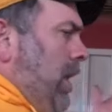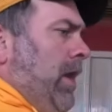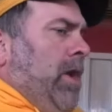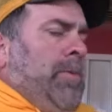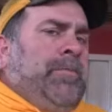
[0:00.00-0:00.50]

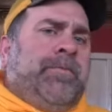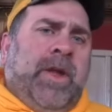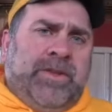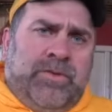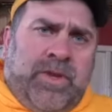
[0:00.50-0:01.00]
um,
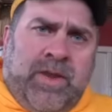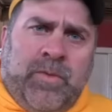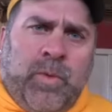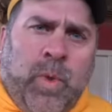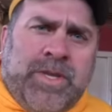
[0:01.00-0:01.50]
I do
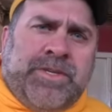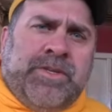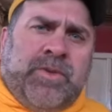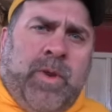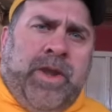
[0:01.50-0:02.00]
get
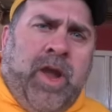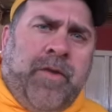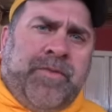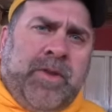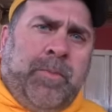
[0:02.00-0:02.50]
questions quite
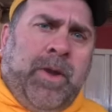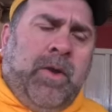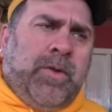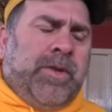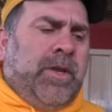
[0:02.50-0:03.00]
often
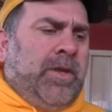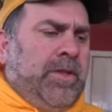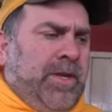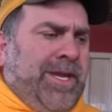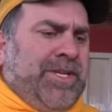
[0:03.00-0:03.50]
about
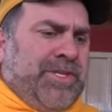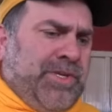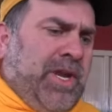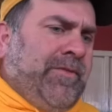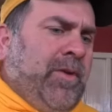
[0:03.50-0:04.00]
the
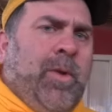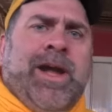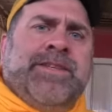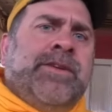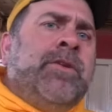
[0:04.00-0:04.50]
history of it.
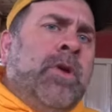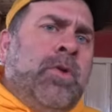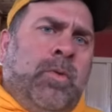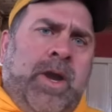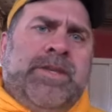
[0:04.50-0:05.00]
Why is it
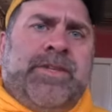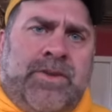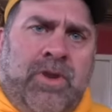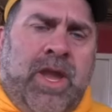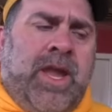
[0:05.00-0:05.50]
why is
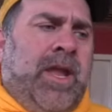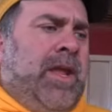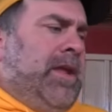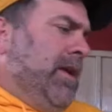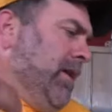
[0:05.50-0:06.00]
it
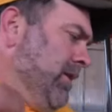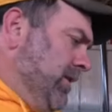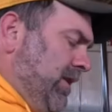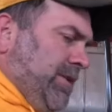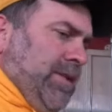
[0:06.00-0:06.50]
gray?
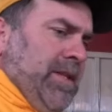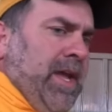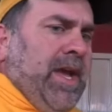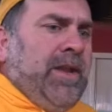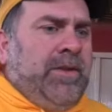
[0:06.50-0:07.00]
This and
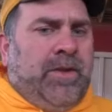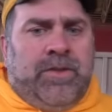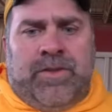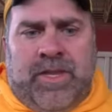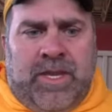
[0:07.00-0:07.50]
that,
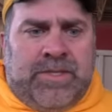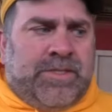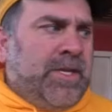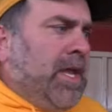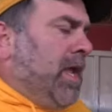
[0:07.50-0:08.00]
other
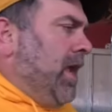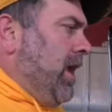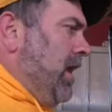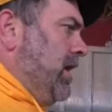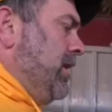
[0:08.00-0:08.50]
things,
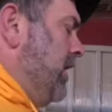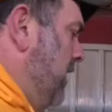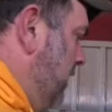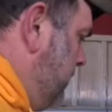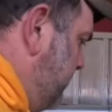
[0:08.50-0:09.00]
and
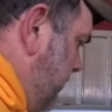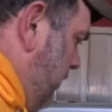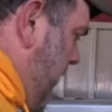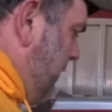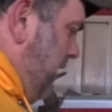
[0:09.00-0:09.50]
uh,
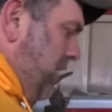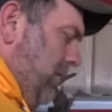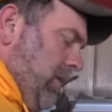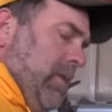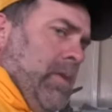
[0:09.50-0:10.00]
so maybe
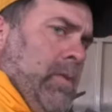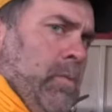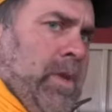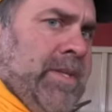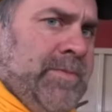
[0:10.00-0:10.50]

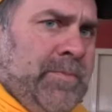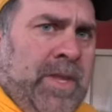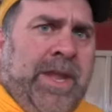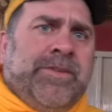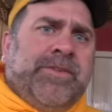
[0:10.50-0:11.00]
we'll get some
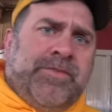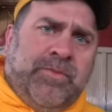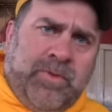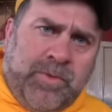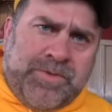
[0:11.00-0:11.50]
answers
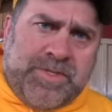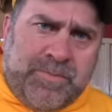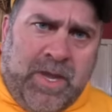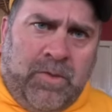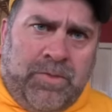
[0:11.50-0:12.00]
from the horse's
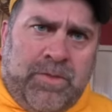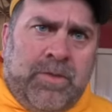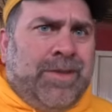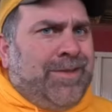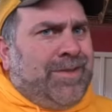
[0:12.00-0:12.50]
mouth
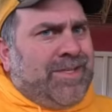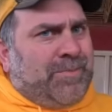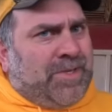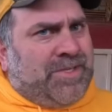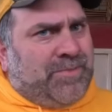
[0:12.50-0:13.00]
as
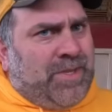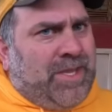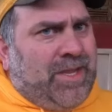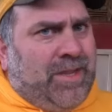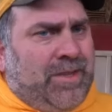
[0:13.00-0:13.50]
much as we
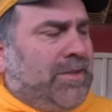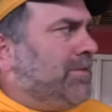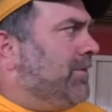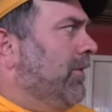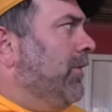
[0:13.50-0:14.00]
can.
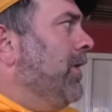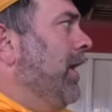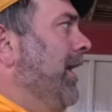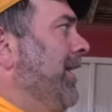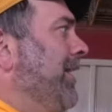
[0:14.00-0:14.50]
So,
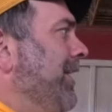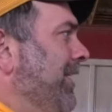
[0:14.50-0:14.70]
huh?